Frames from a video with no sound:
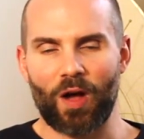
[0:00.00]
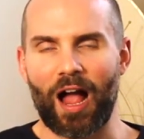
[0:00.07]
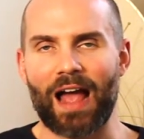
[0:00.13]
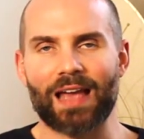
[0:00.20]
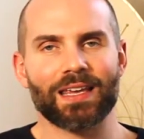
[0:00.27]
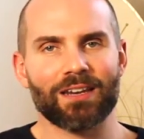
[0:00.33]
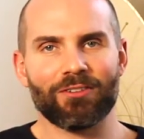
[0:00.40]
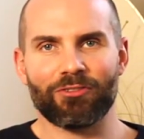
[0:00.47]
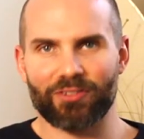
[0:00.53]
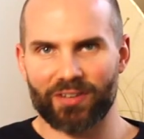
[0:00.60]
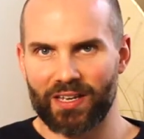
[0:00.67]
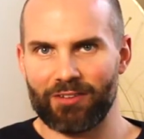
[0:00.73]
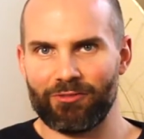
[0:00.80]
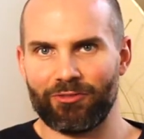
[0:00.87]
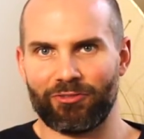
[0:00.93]
I can
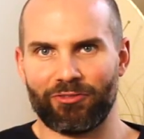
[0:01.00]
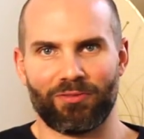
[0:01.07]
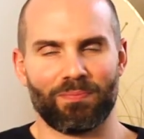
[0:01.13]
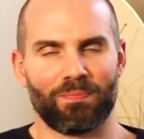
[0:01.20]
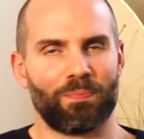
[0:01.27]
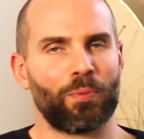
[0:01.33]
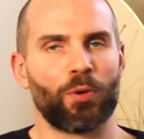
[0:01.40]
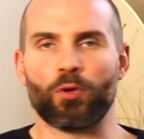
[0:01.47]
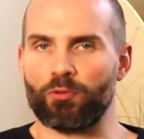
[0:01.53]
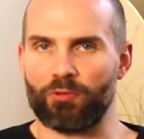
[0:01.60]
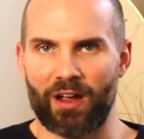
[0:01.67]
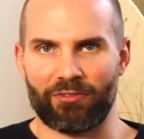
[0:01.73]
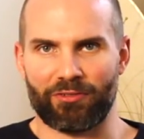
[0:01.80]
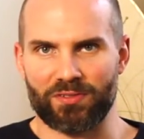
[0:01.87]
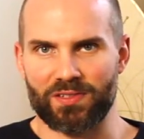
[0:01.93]
forgive poor
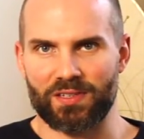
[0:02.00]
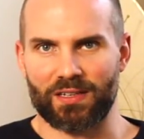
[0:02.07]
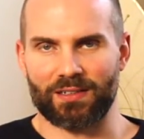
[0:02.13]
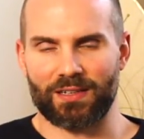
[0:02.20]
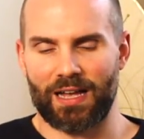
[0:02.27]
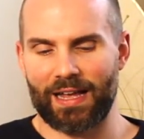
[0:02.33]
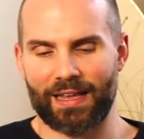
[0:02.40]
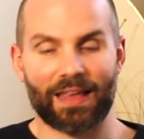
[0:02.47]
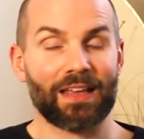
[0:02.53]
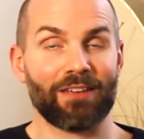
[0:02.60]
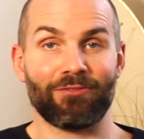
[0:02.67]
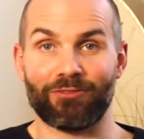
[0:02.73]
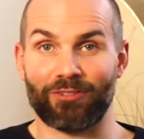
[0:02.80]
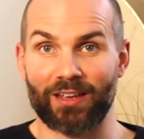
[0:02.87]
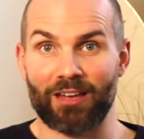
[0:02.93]
referencing. I
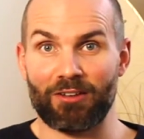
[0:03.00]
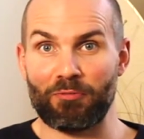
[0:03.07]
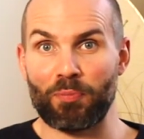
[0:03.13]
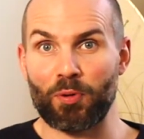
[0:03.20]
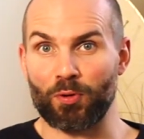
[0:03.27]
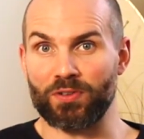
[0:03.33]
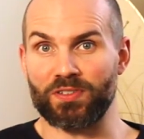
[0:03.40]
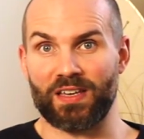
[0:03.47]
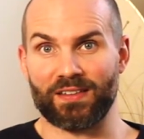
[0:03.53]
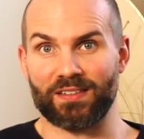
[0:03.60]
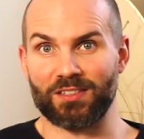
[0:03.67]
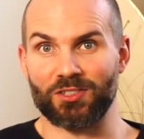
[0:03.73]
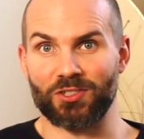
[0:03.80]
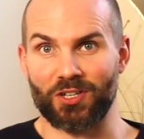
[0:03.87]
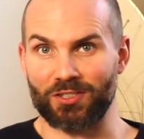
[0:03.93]
can forgive poor
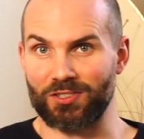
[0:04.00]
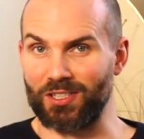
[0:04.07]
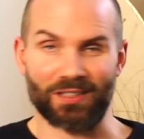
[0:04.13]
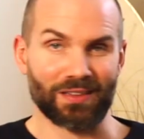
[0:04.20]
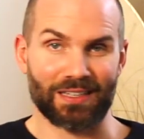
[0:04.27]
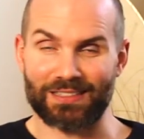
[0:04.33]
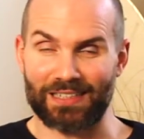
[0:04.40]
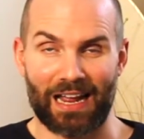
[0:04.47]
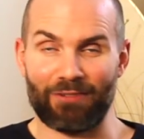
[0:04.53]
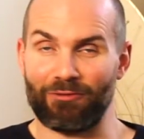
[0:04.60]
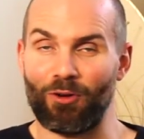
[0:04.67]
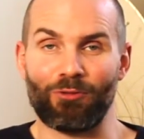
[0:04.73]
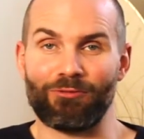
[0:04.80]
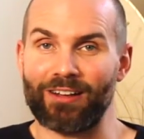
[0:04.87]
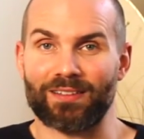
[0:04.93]
sentence structure. Listen, I
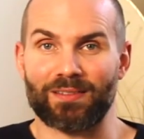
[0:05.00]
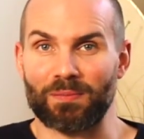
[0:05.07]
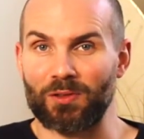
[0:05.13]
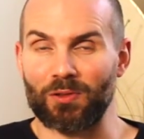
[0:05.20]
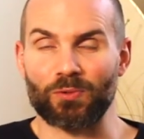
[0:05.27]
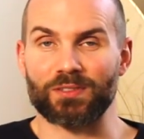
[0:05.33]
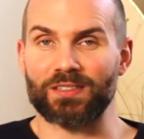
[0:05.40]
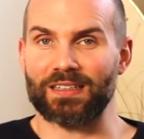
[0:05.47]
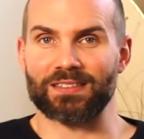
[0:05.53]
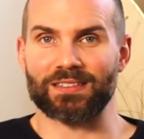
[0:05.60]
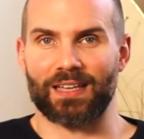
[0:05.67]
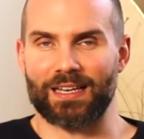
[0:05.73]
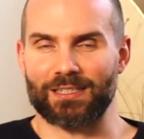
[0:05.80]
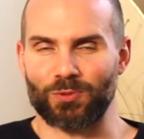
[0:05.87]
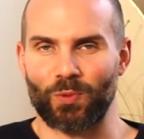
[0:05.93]
fall victim to those
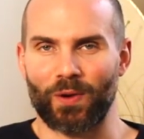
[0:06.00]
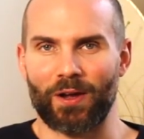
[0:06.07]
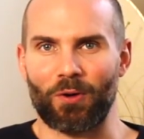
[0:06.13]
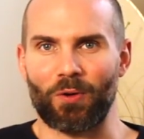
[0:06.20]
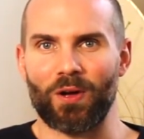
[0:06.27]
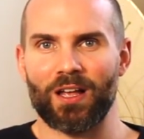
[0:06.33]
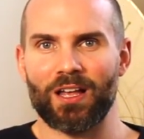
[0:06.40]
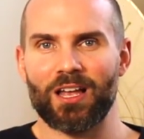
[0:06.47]
things as well.